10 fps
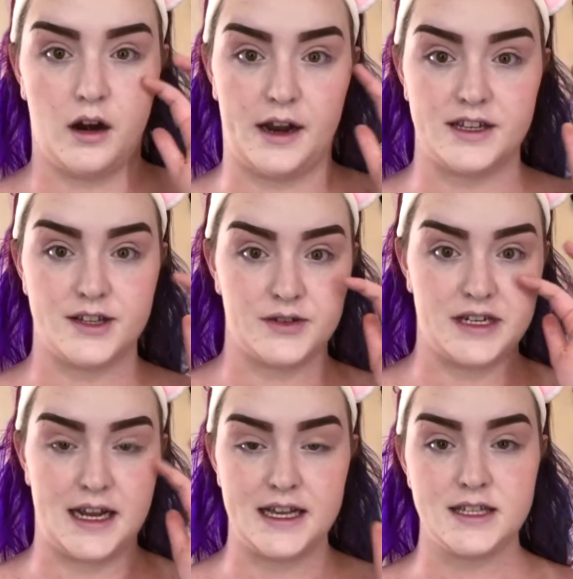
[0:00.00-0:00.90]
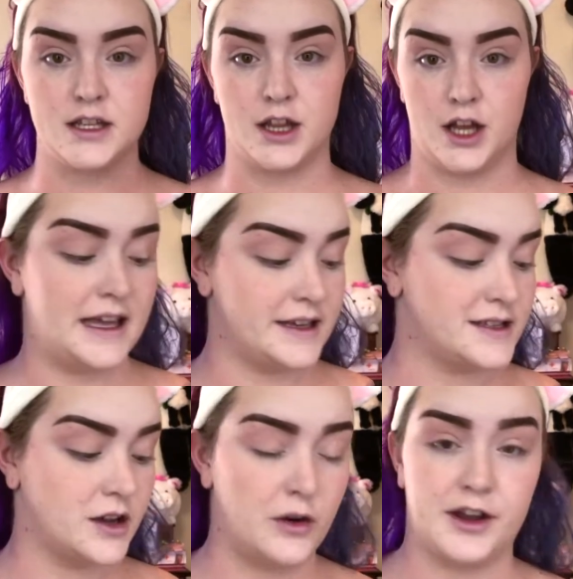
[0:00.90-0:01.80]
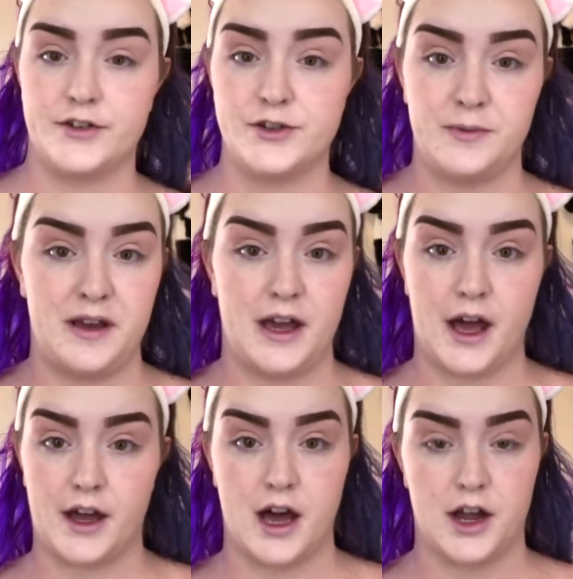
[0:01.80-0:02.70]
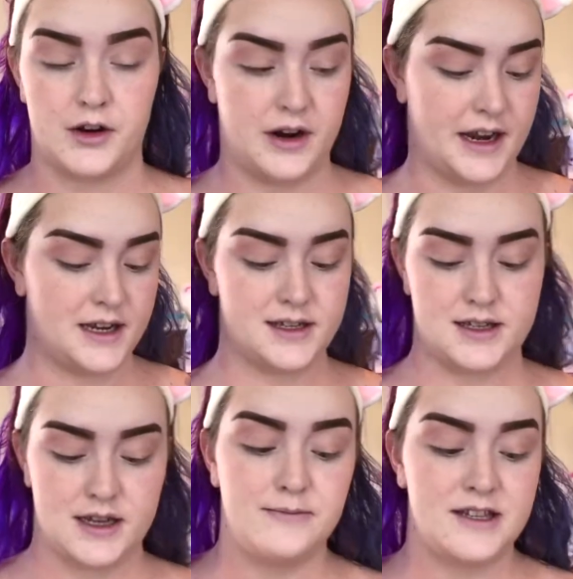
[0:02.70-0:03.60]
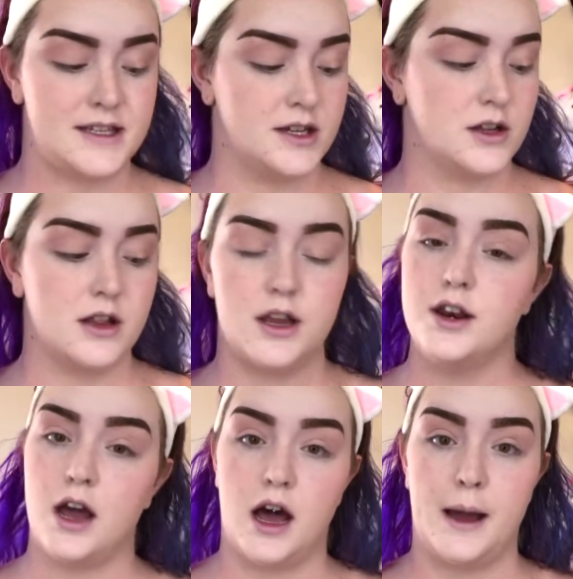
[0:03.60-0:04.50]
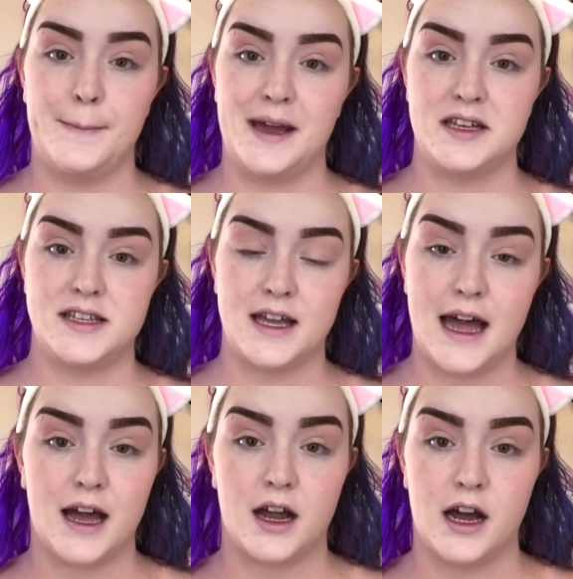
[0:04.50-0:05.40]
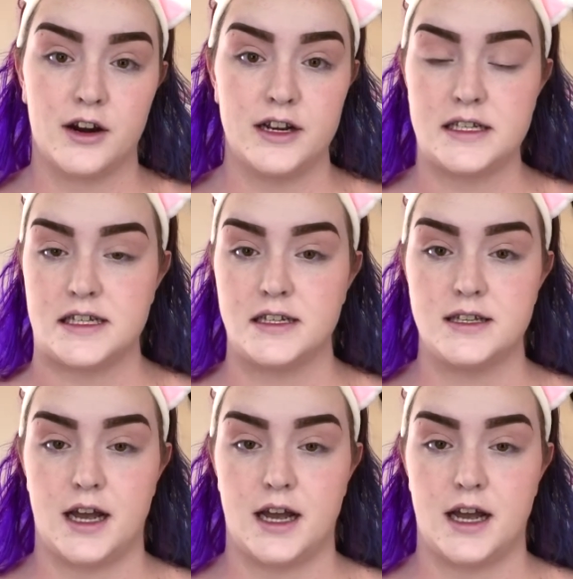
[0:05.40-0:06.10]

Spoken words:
All right, so today's look is going to be a cut crease. I'm still not amazing at cut creases.